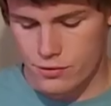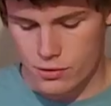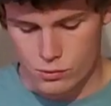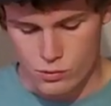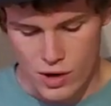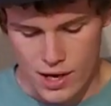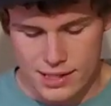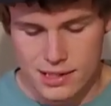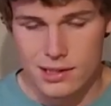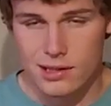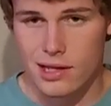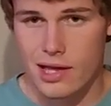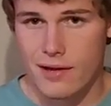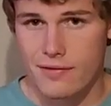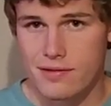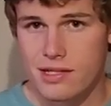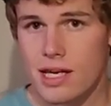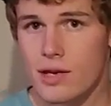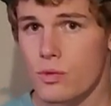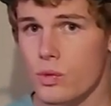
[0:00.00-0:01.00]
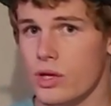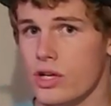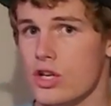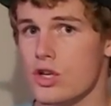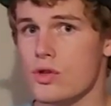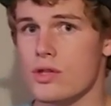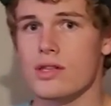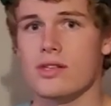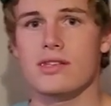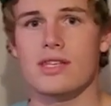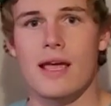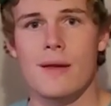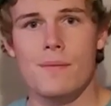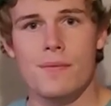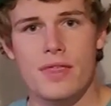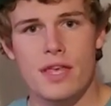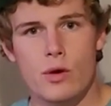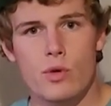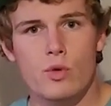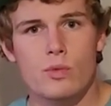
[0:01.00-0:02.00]
from right to left, and we're gonna do the same
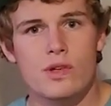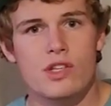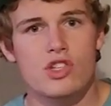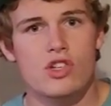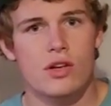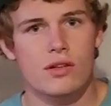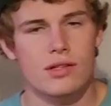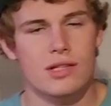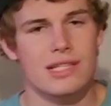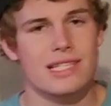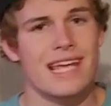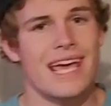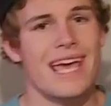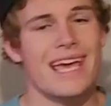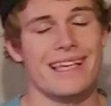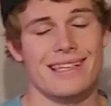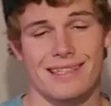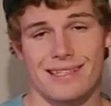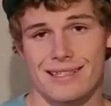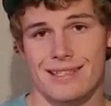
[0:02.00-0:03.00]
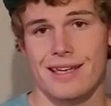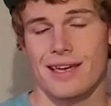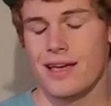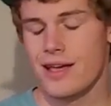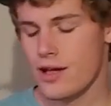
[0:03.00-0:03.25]
thing when we start to taste.